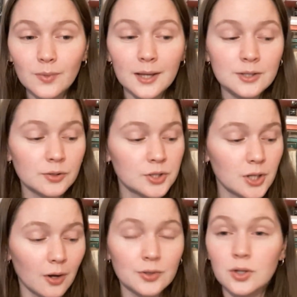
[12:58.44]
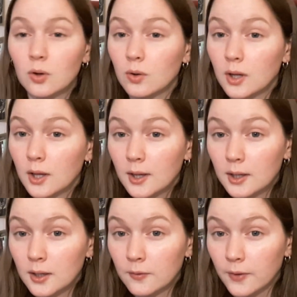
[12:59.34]
until she also
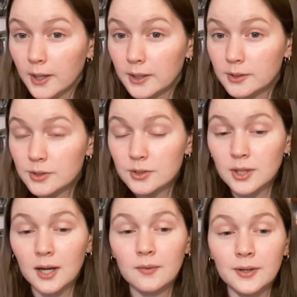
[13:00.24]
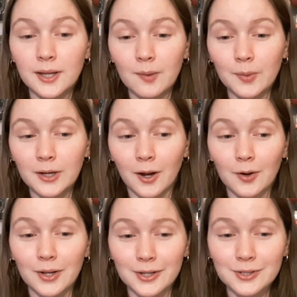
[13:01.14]
invites kind of a deadbeat
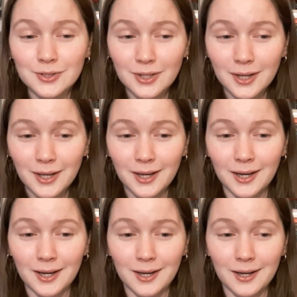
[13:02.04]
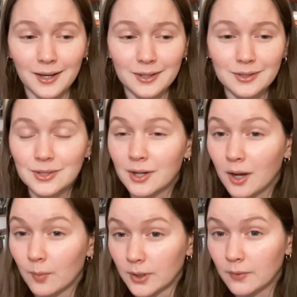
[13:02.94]
artist to
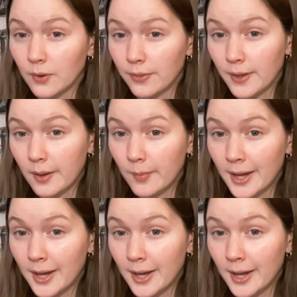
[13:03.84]
come live with them